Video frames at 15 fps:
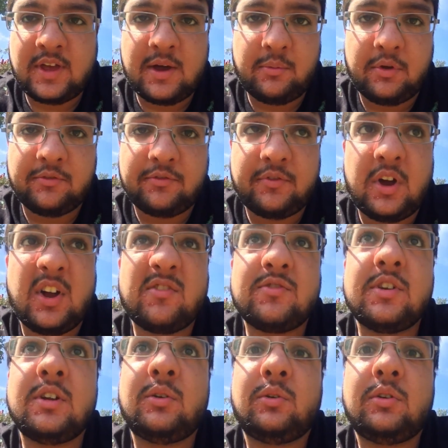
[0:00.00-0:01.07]
that one
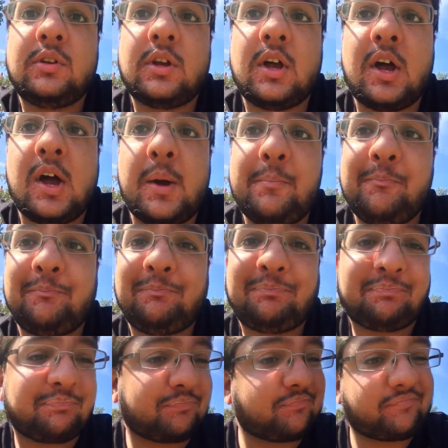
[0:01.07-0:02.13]
5-0.
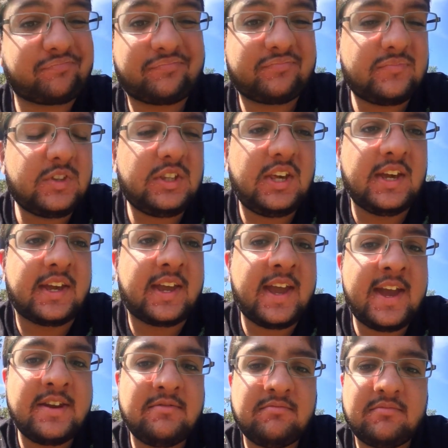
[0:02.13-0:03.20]

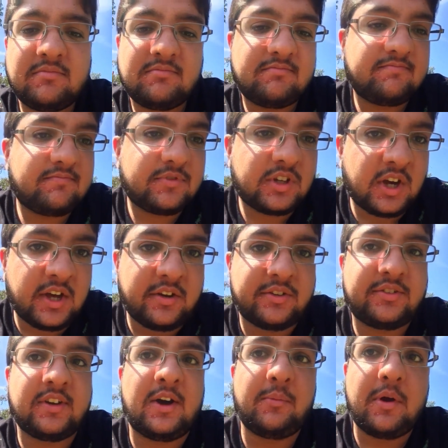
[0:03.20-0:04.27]
Again, kind of
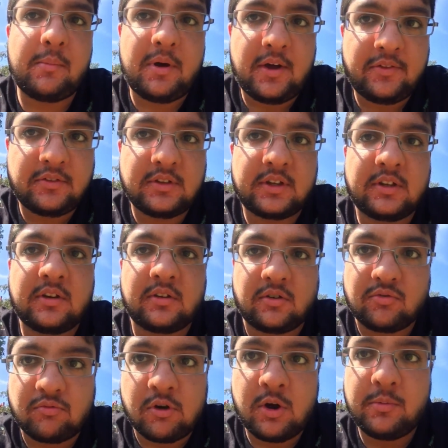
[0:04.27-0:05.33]
side where I think they're going to
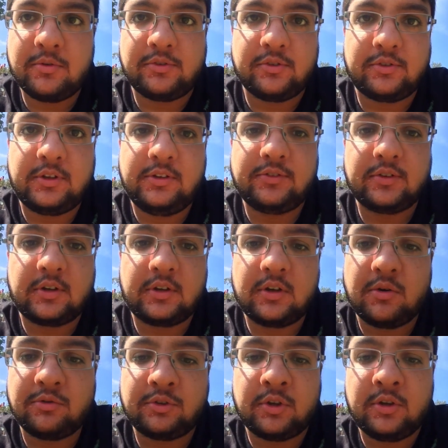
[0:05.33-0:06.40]
grow as the season
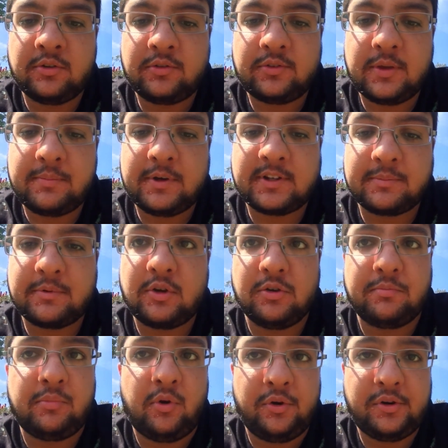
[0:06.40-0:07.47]
goes on. They picked up a
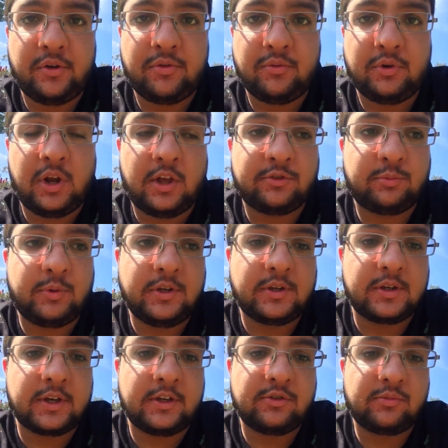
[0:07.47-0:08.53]
good point, I thought, last week
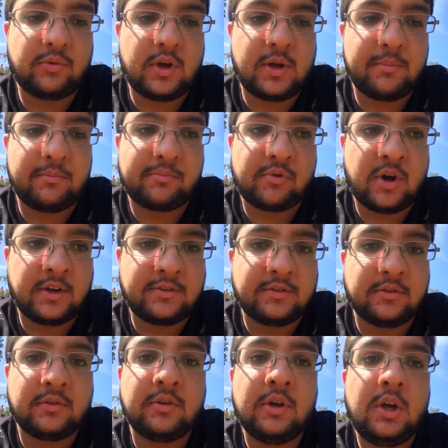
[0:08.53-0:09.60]
against
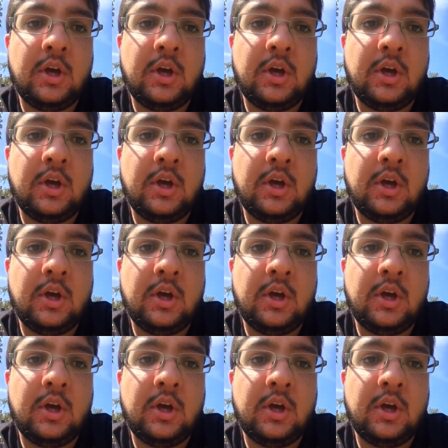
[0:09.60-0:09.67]
Brighton.